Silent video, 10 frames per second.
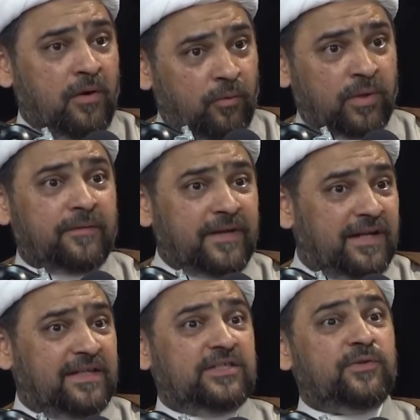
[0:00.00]
One of the
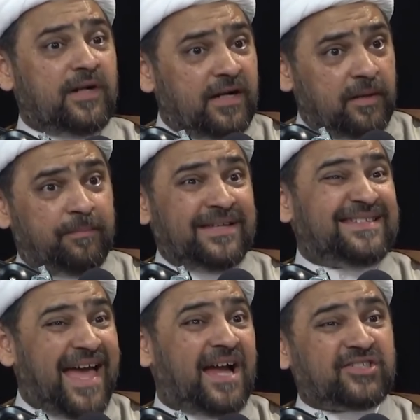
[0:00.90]
hadiths regarding
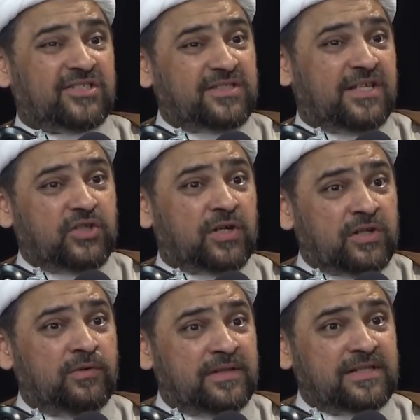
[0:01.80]
best actions that you
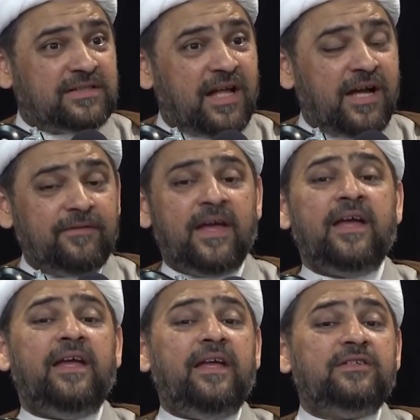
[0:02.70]
can do in this
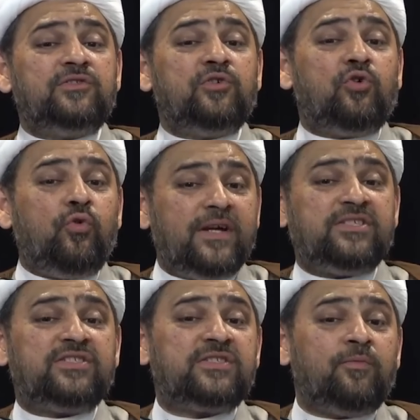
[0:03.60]
life is to
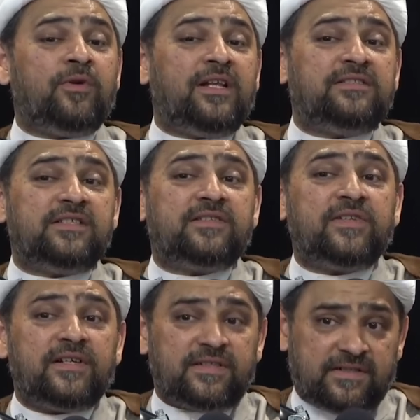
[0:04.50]
quench someone else's
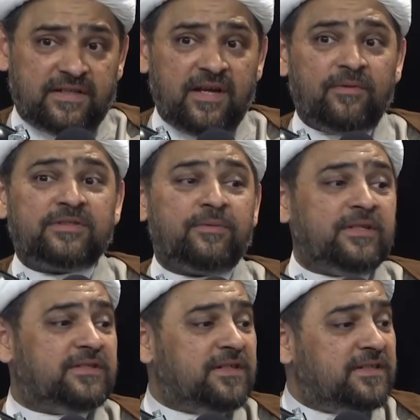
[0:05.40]
thirst. When
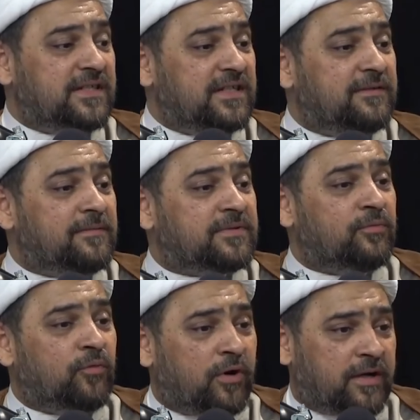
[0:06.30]
someone is thirsty, give him
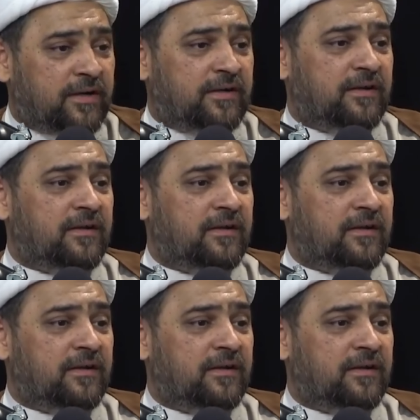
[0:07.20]
some water.